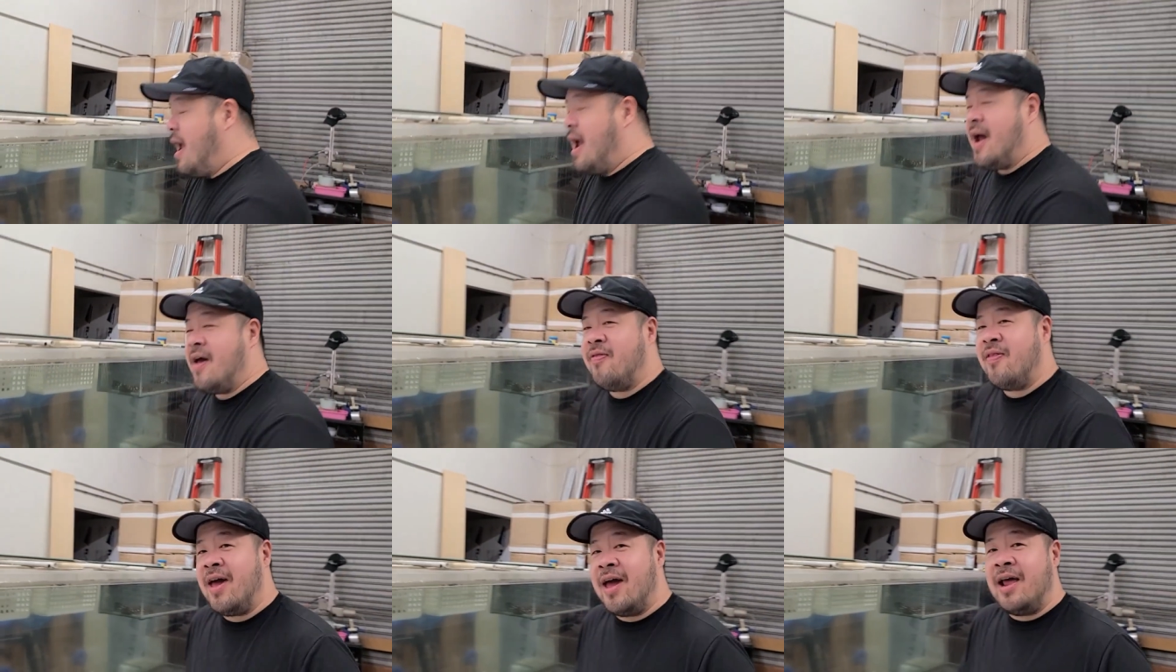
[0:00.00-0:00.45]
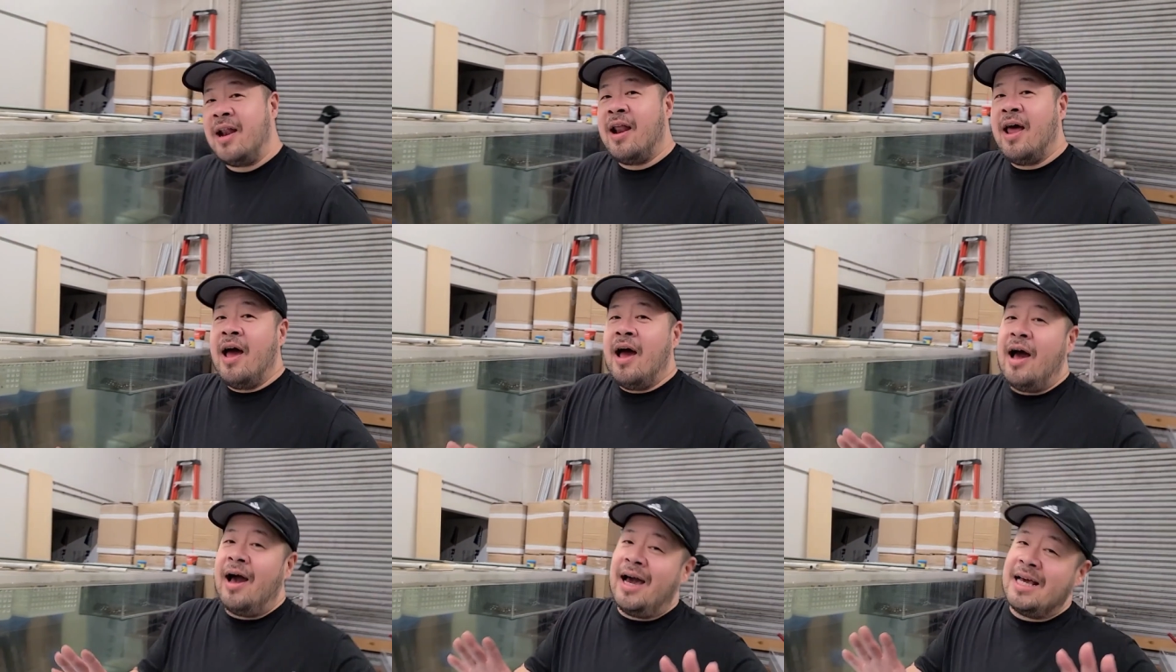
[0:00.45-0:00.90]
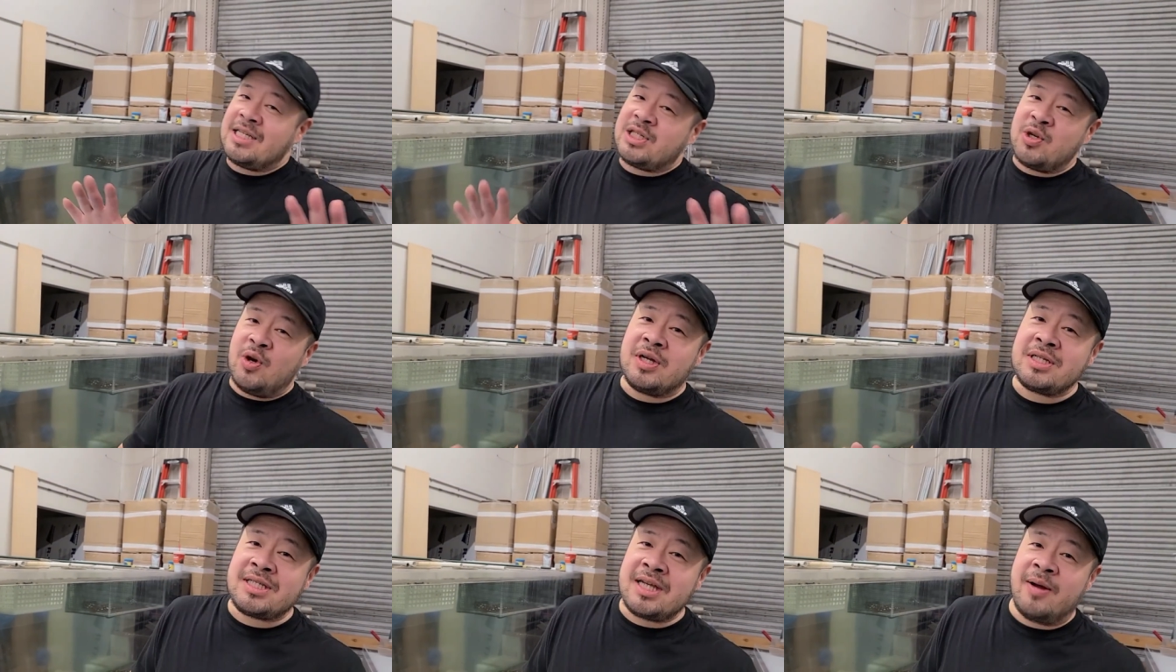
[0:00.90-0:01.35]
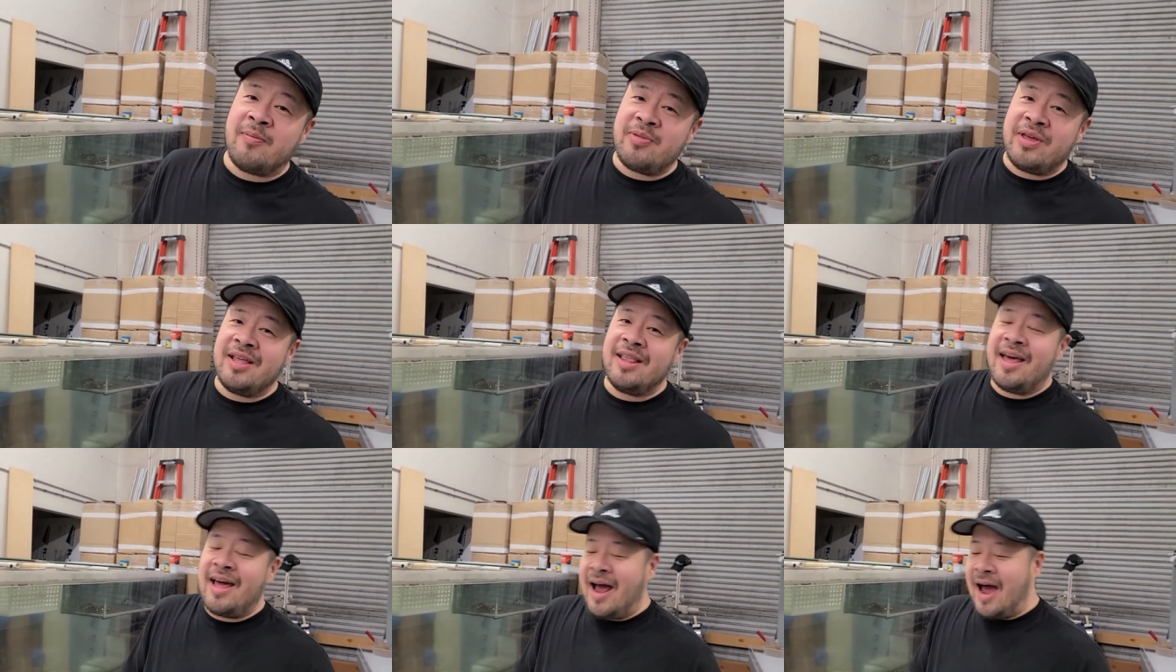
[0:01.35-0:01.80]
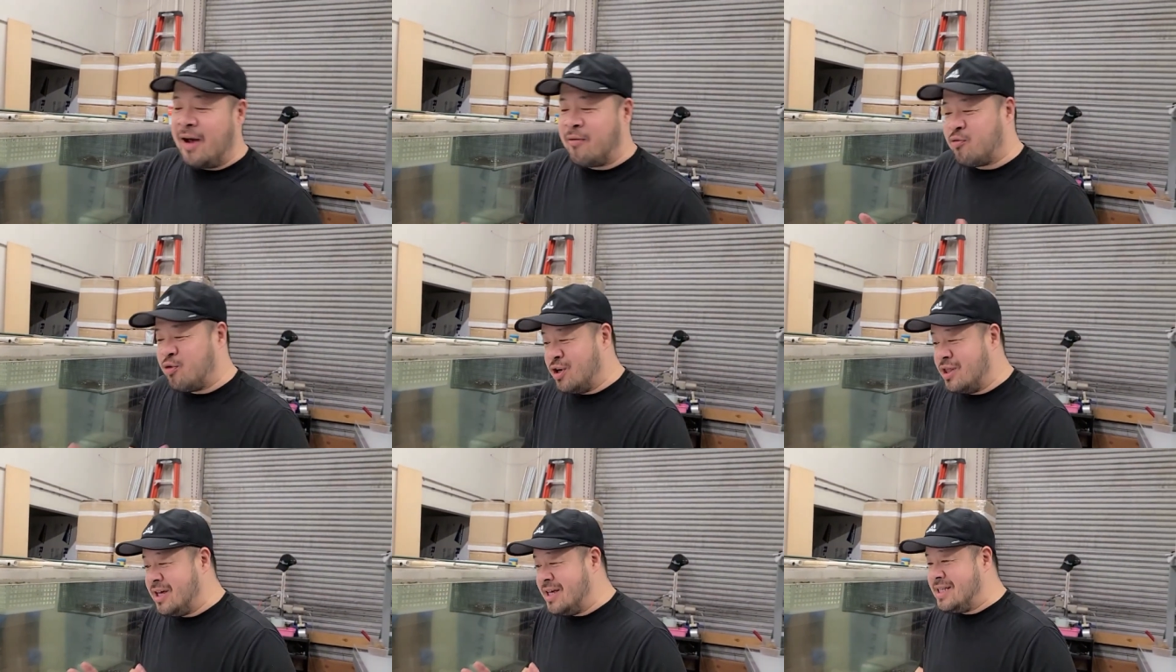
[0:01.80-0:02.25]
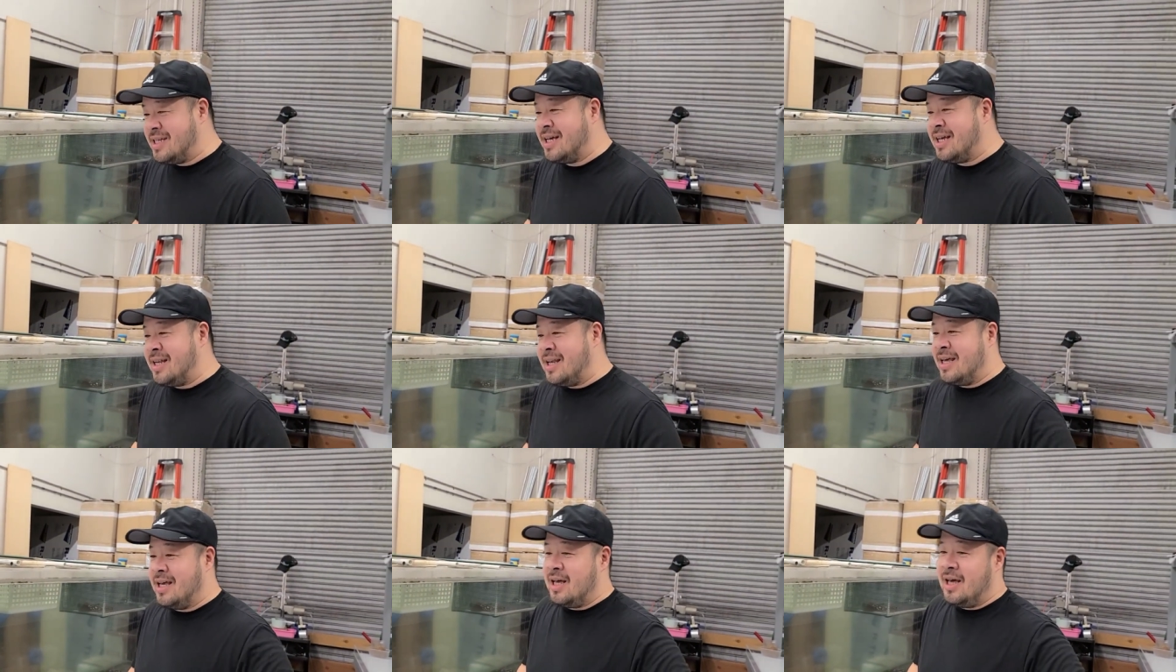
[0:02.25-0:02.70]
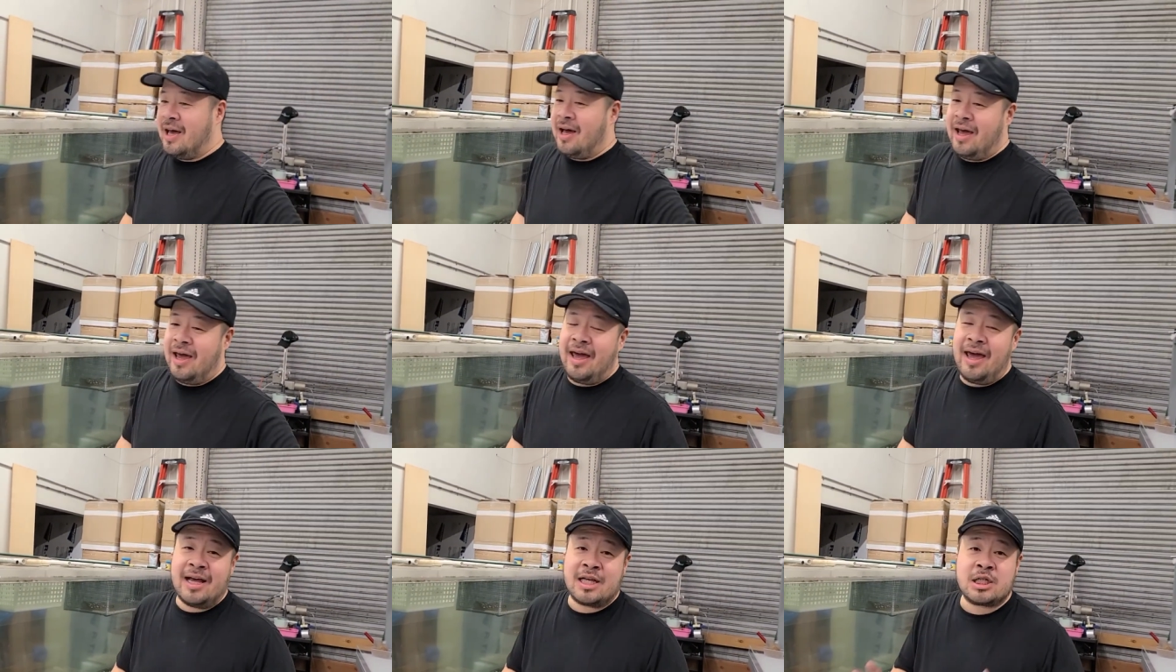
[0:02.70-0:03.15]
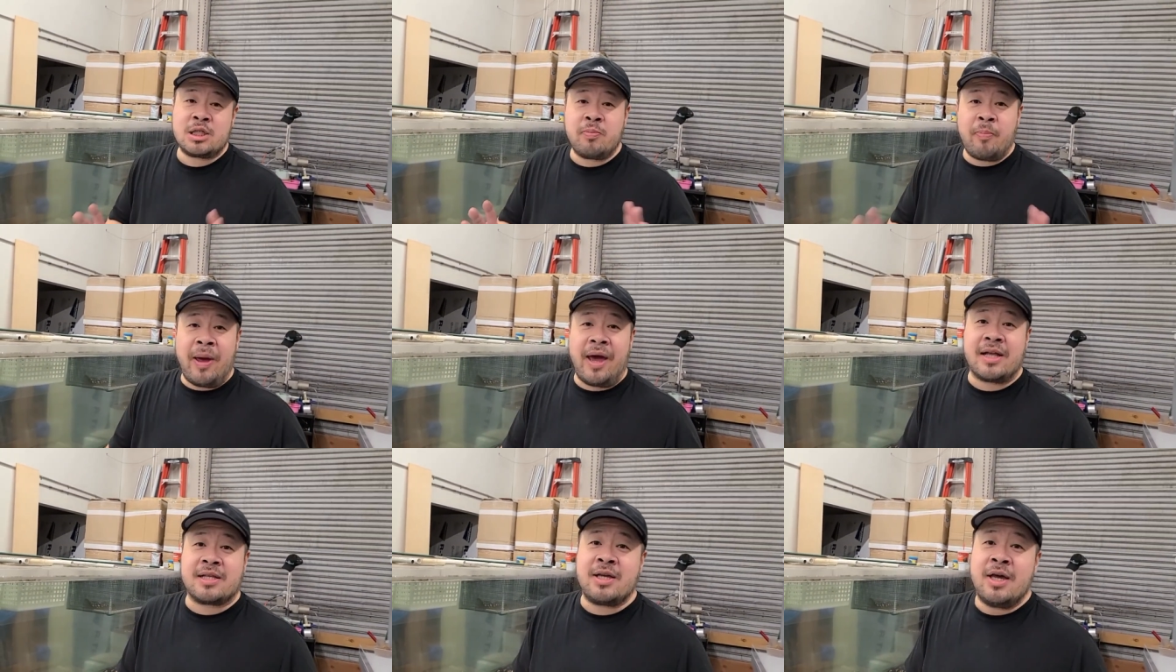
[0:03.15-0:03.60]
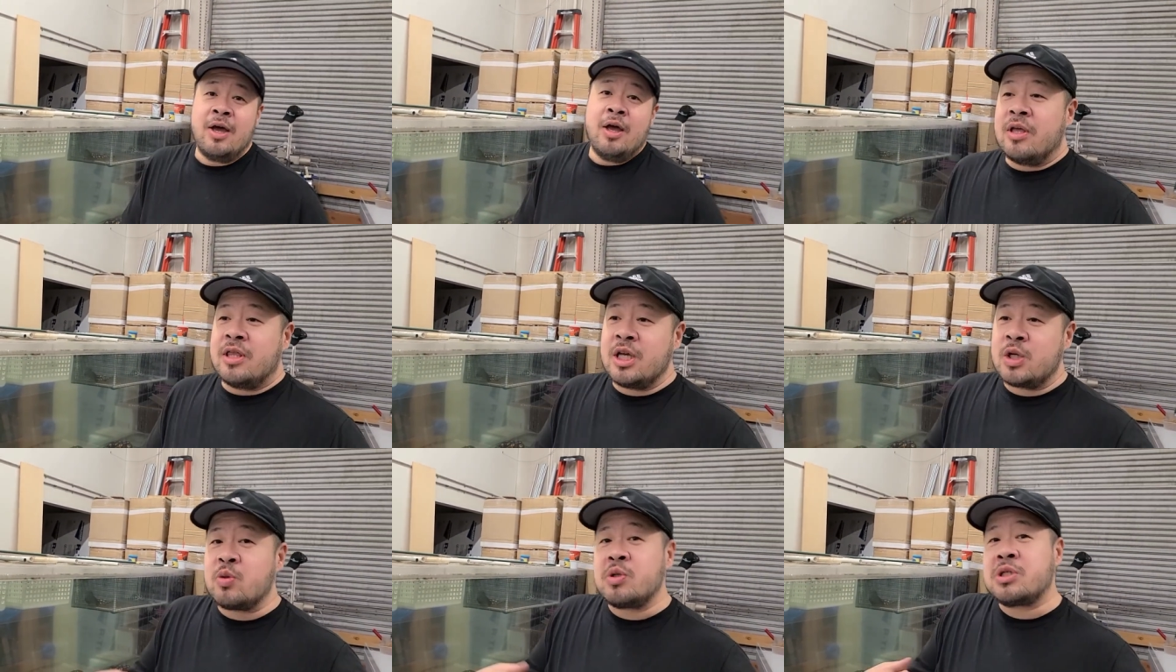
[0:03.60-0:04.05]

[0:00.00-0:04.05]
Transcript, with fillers: and then I saw something that I really didn't uh, expect. This